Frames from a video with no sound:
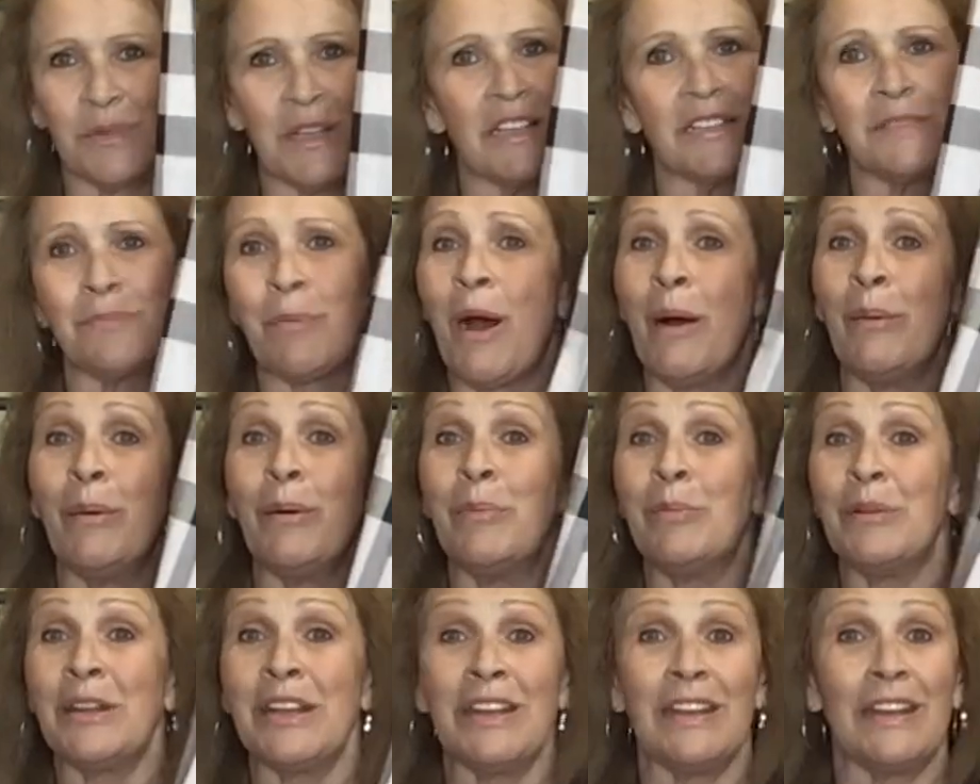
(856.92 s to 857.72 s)
is
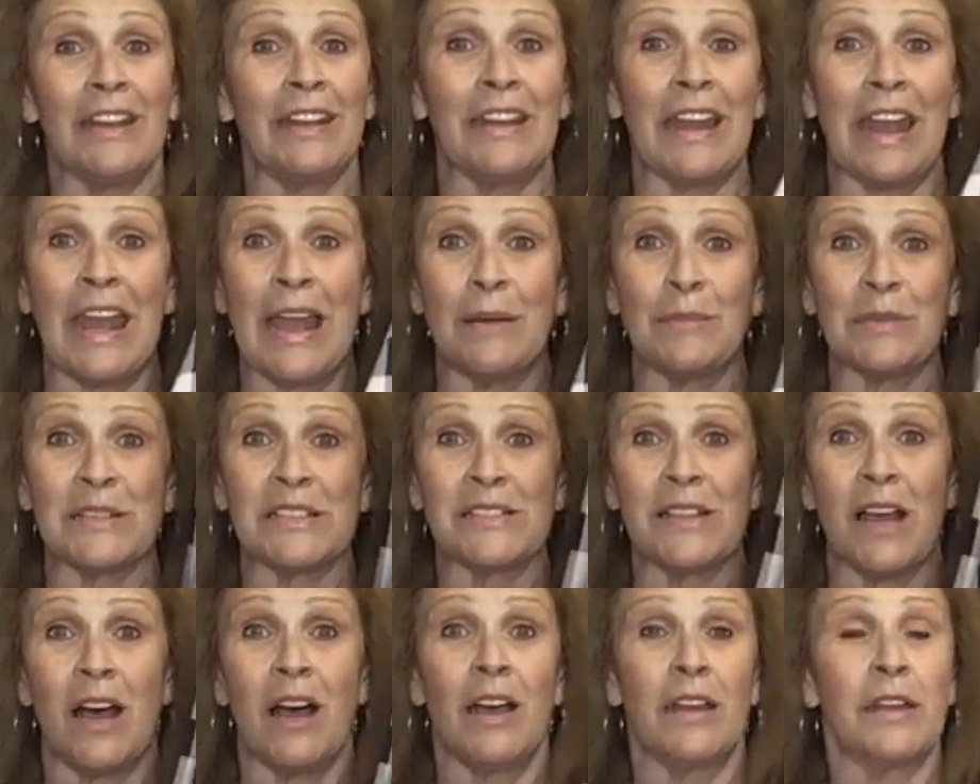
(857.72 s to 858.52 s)
probably an
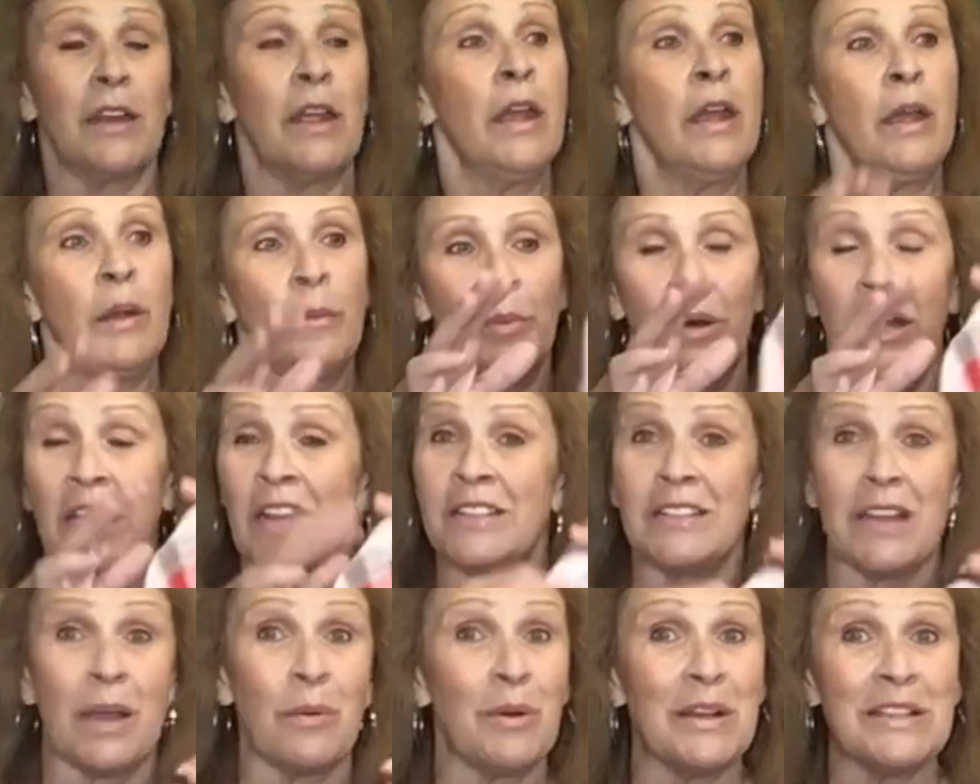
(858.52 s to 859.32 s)
Amazon
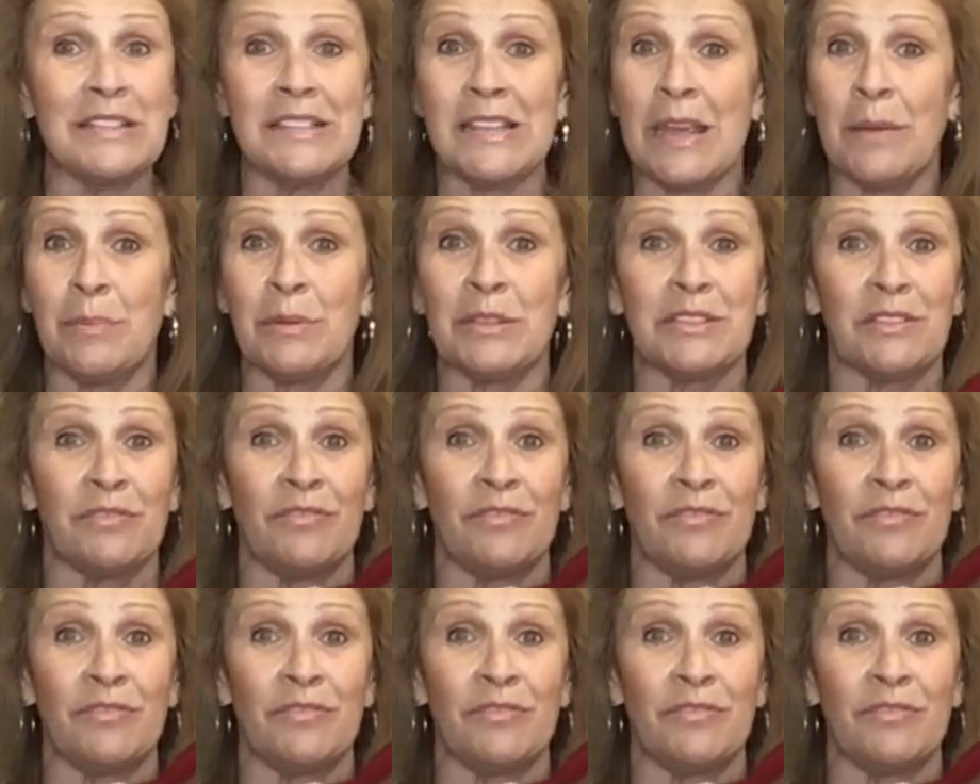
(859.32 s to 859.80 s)
brand. I was able to